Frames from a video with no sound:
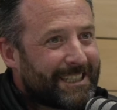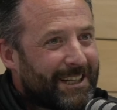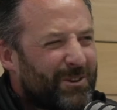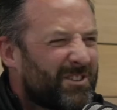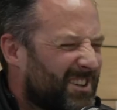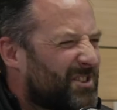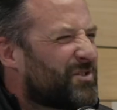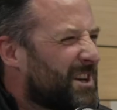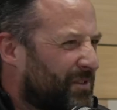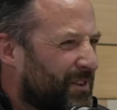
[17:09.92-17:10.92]
I won't say
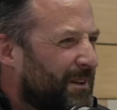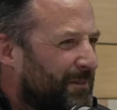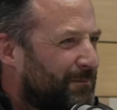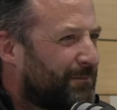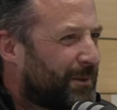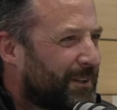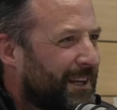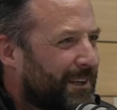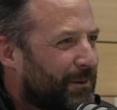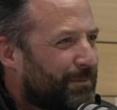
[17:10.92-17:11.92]
stressful, but
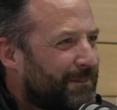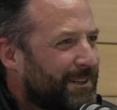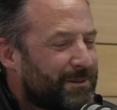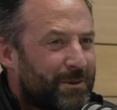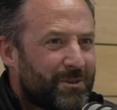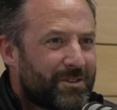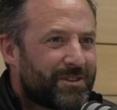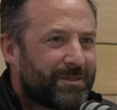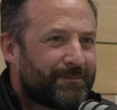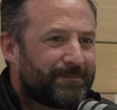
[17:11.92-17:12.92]
it's probably the
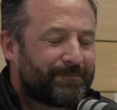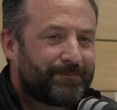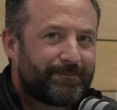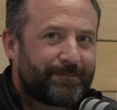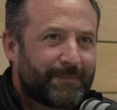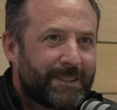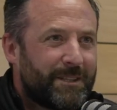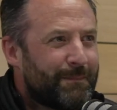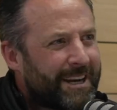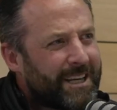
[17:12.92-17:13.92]
most
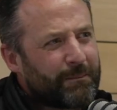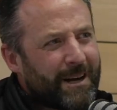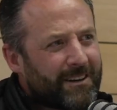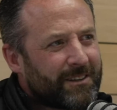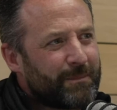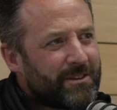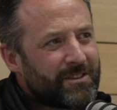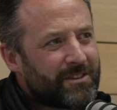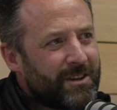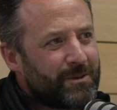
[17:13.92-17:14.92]
demanding part of
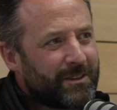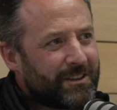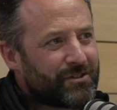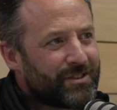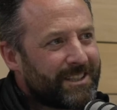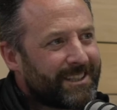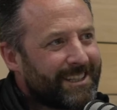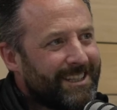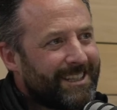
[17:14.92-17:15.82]
business now, is trying to